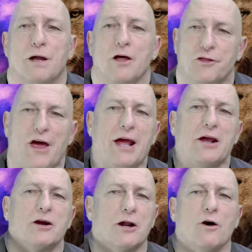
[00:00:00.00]
Thank
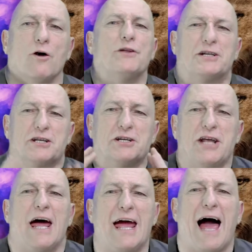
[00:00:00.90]
you, Lord, that
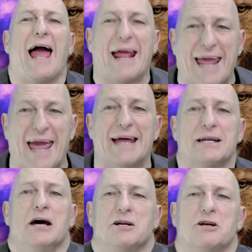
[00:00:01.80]
today I get
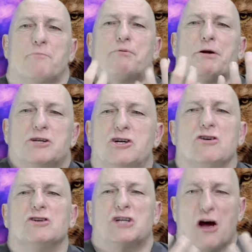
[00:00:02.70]
to
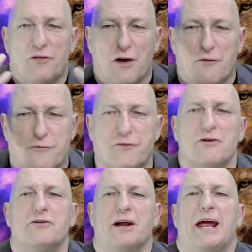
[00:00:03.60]
produce the
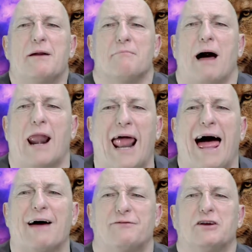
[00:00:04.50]
fruit in my
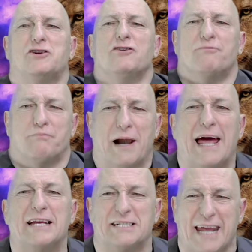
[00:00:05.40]
life that you've
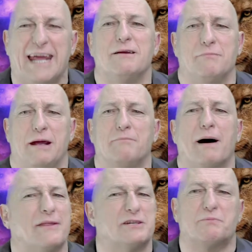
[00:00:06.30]
placed in me
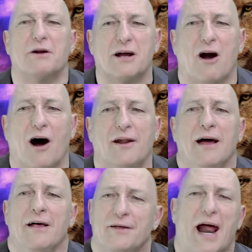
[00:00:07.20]
by the Spirit of God,
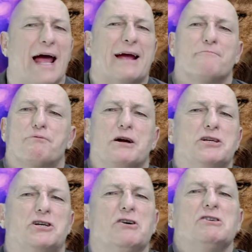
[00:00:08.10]
that I can
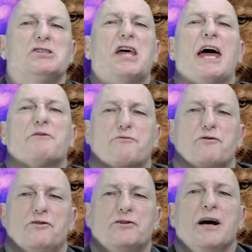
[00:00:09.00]
produce that
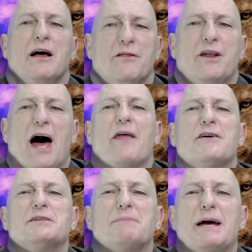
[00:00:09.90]
fruit that
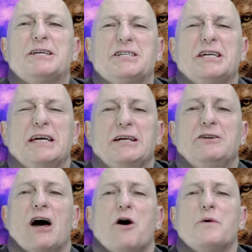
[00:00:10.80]
others may see,
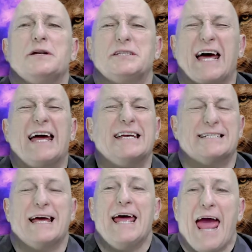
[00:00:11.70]
know, and
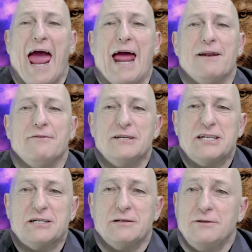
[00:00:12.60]
taste, and
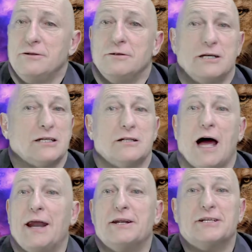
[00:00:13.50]
just
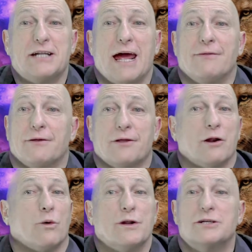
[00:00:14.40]
understand that the
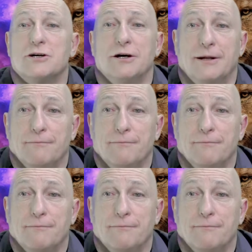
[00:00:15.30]
Lord is good.